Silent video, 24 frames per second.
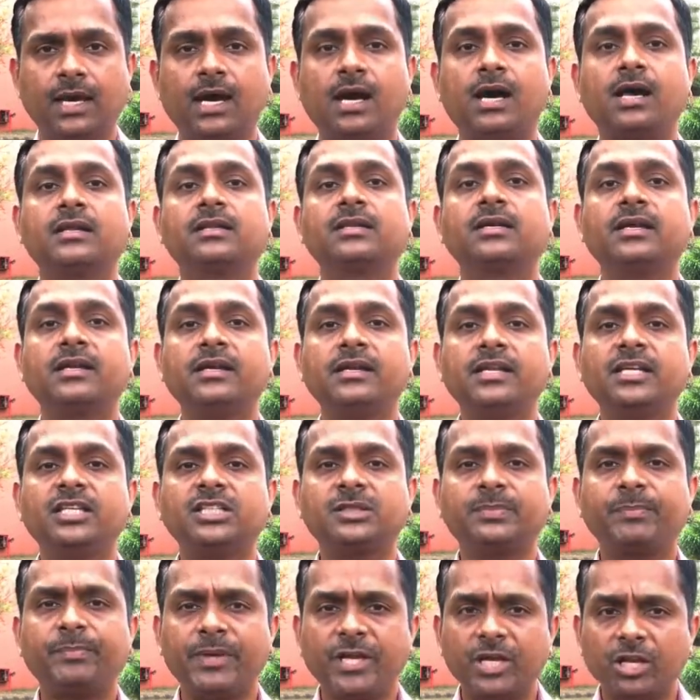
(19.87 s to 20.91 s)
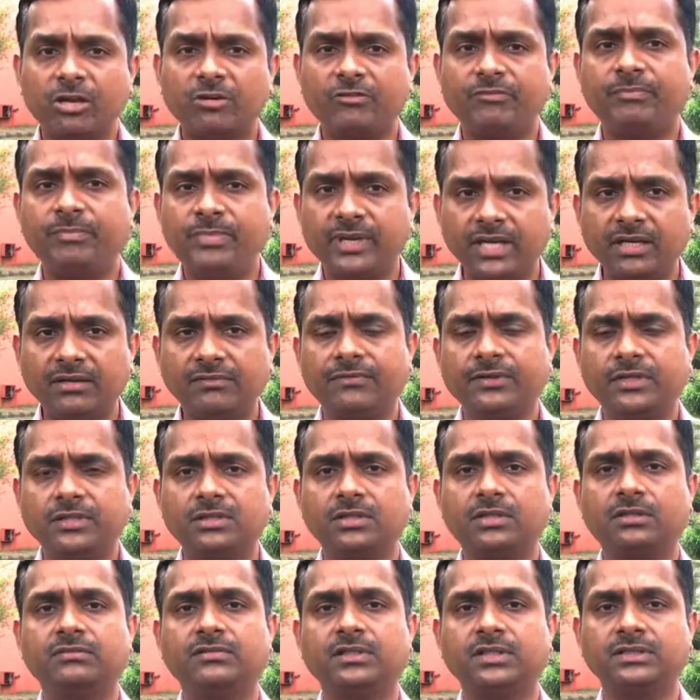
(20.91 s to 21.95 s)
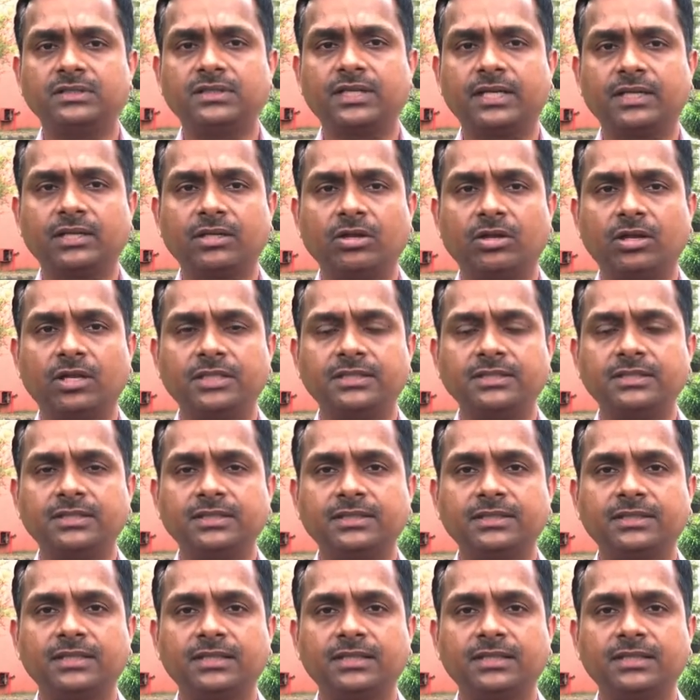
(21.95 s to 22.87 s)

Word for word: Are there any spin-off benefits of this technology?